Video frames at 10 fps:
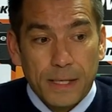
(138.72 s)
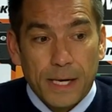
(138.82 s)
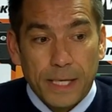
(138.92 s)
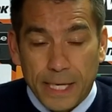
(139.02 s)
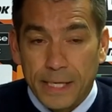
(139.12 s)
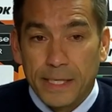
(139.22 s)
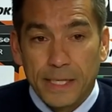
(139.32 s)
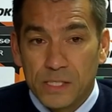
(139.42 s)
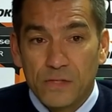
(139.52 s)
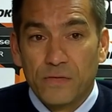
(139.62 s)
again,
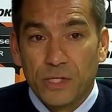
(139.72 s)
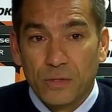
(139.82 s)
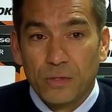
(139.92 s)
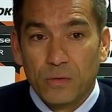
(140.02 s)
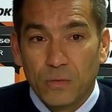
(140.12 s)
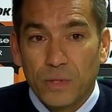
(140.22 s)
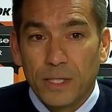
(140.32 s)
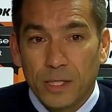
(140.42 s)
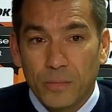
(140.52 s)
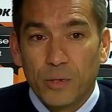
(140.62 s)
in Seville, we're
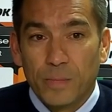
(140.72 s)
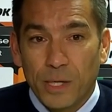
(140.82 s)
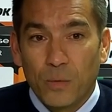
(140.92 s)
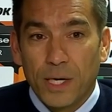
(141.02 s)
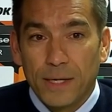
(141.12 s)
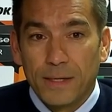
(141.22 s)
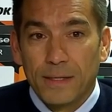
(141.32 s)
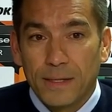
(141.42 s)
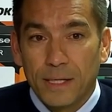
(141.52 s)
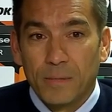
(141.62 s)
gonna prepare well
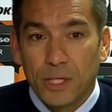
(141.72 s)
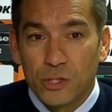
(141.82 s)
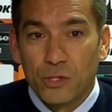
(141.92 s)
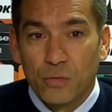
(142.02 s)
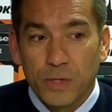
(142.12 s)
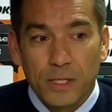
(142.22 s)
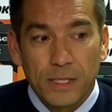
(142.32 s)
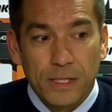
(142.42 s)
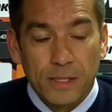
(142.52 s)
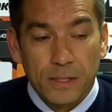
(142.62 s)
and make sure we're
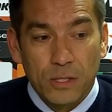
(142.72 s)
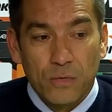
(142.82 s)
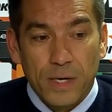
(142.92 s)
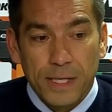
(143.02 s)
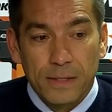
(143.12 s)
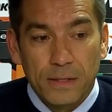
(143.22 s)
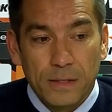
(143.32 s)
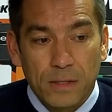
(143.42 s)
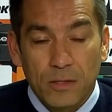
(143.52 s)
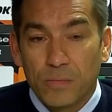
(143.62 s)
gonna create
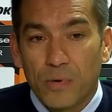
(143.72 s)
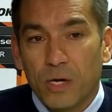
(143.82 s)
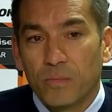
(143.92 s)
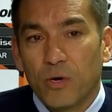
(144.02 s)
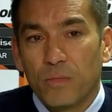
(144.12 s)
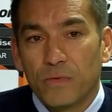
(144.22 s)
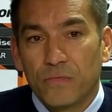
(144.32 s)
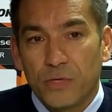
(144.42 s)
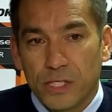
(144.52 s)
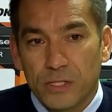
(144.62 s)
another proud moment
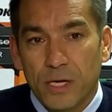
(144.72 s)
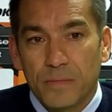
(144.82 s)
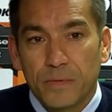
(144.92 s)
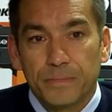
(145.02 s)
for this club.